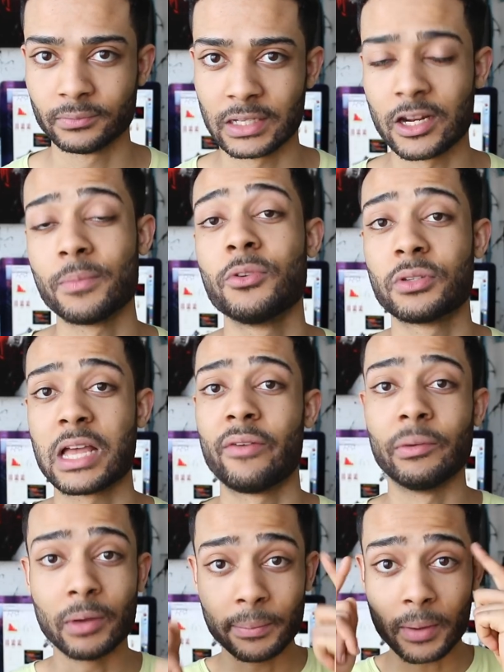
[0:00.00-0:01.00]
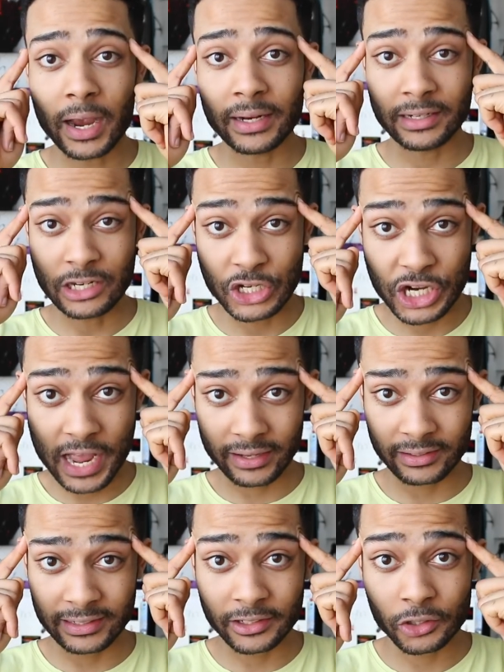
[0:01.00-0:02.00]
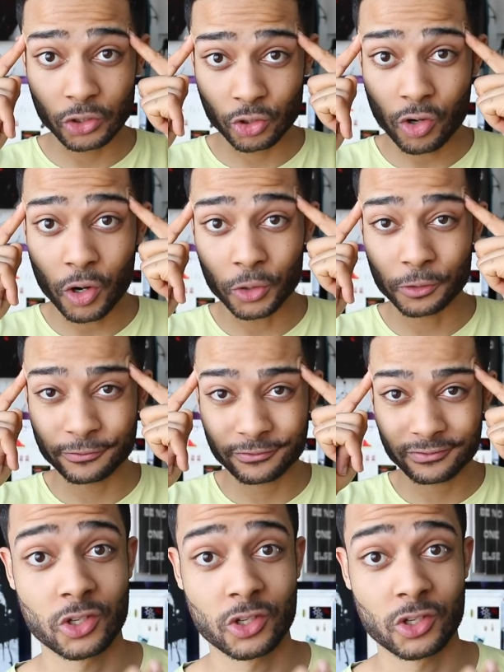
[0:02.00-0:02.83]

And I'm used to having my mind in check, in control.